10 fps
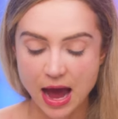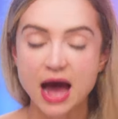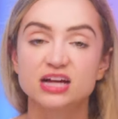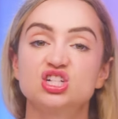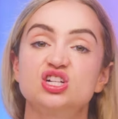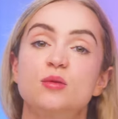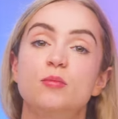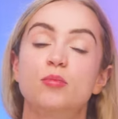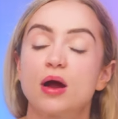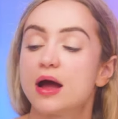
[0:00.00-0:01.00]
Ash
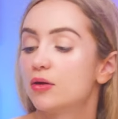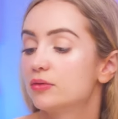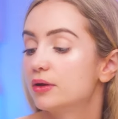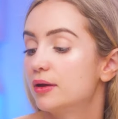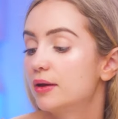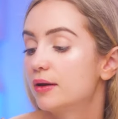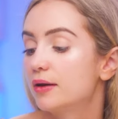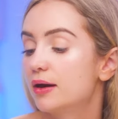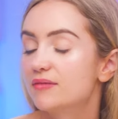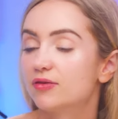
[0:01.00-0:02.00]
Brown.
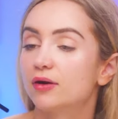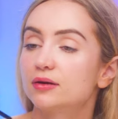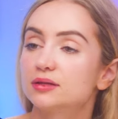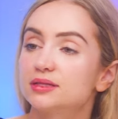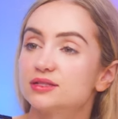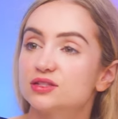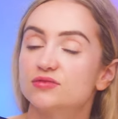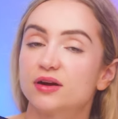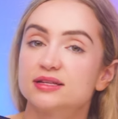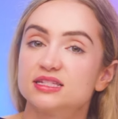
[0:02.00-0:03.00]
I've heard that this is
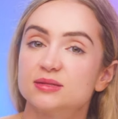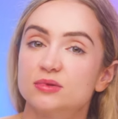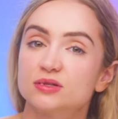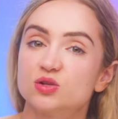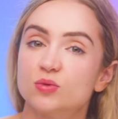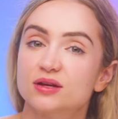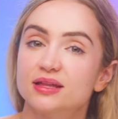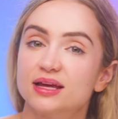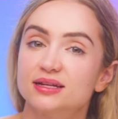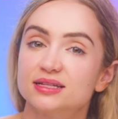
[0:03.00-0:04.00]
very similar to one of
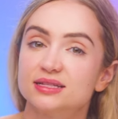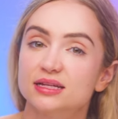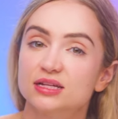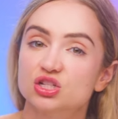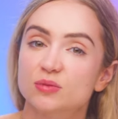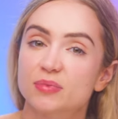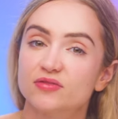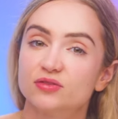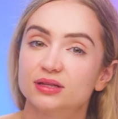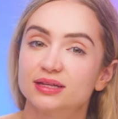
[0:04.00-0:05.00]
the Anastasia
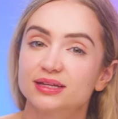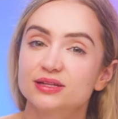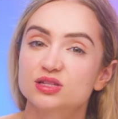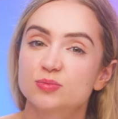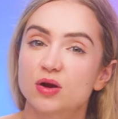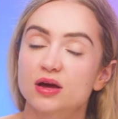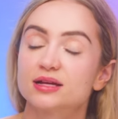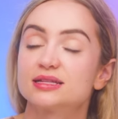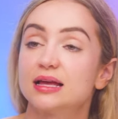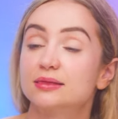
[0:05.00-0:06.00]
Beverly Hills
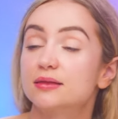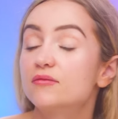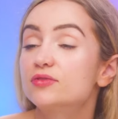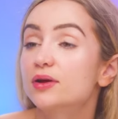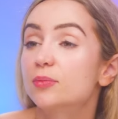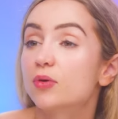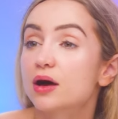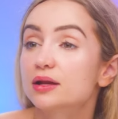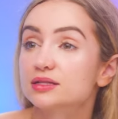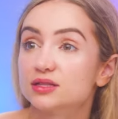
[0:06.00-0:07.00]
products. I love their
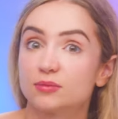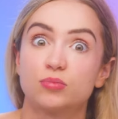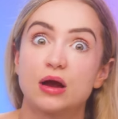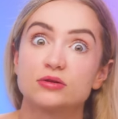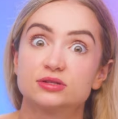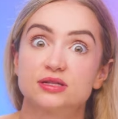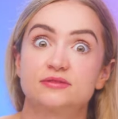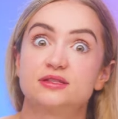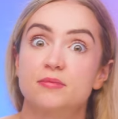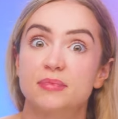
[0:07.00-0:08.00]
products. Their brow
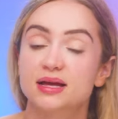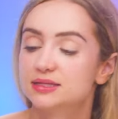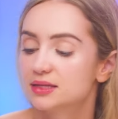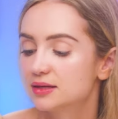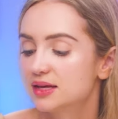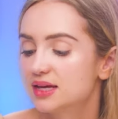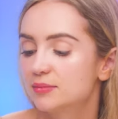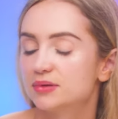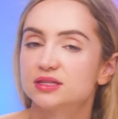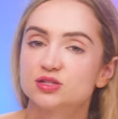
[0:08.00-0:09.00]
stuff's amazing,
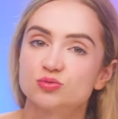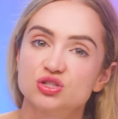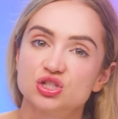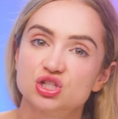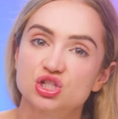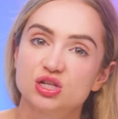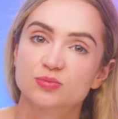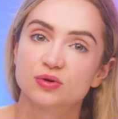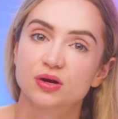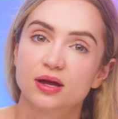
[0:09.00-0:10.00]
but this was just
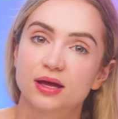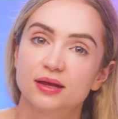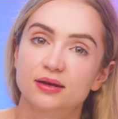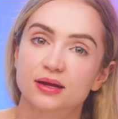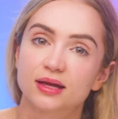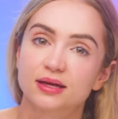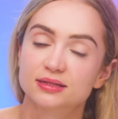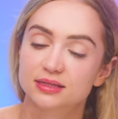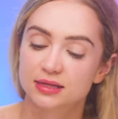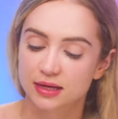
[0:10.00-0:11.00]
cheaper and
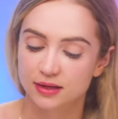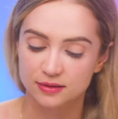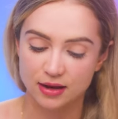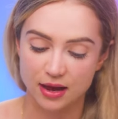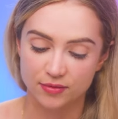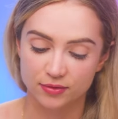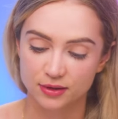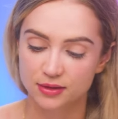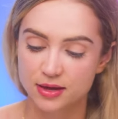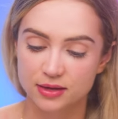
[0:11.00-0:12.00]
handy and I
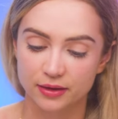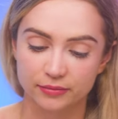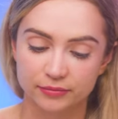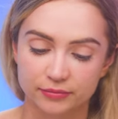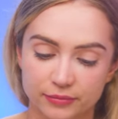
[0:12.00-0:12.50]
really like it.